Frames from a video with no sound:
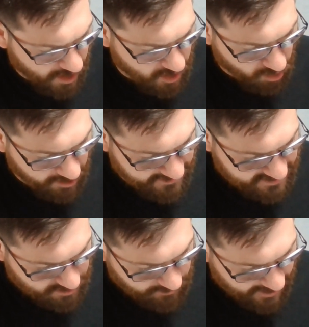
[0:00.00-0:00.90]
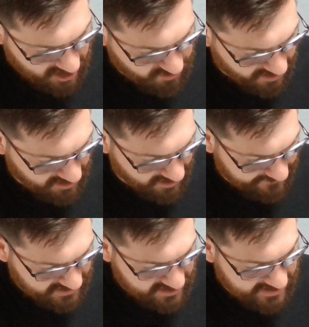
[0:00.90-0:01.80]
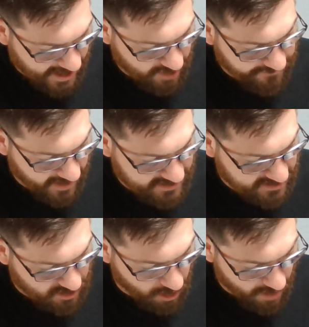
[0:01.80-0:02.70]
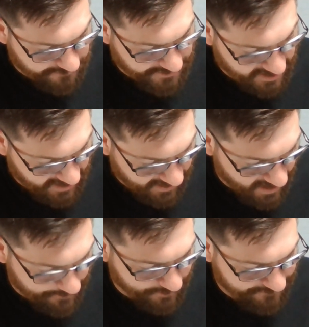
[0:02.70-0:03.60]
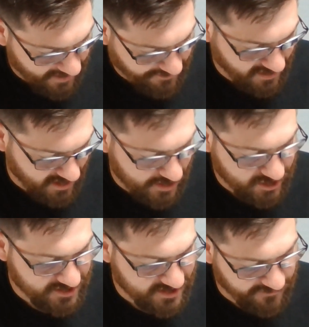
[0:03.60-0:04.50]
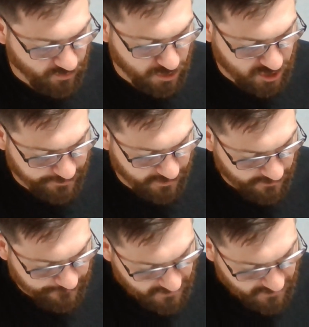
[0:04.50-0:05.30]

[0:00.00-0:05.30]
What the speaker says: According to this arrangement, gifts and sacrifices are offered that cannot perfect the conscience of the worshiper,